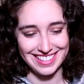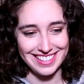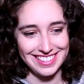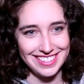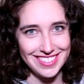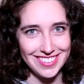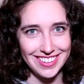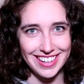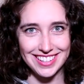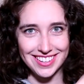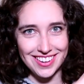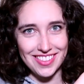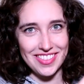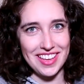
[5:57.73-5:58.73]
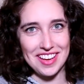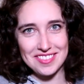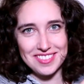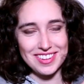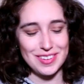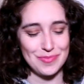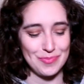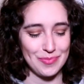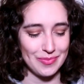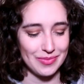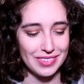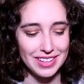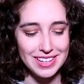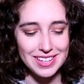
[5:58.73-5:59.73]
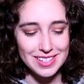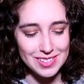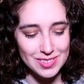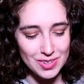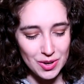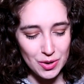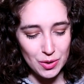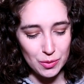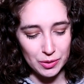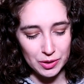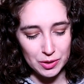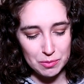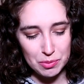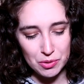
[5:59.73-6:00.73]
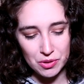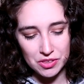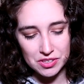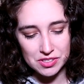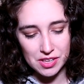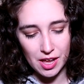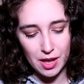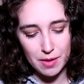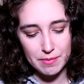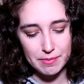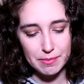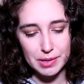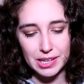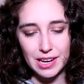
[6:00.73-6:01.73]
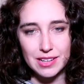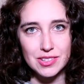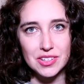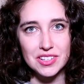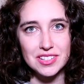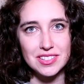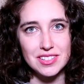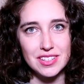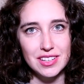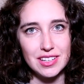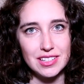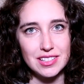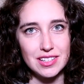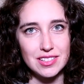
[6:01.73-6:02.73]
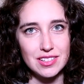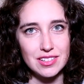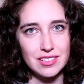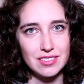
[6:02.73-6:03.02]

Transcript: That's what I did on that one. So we're gonna pull this up, but as you can see, it doesn't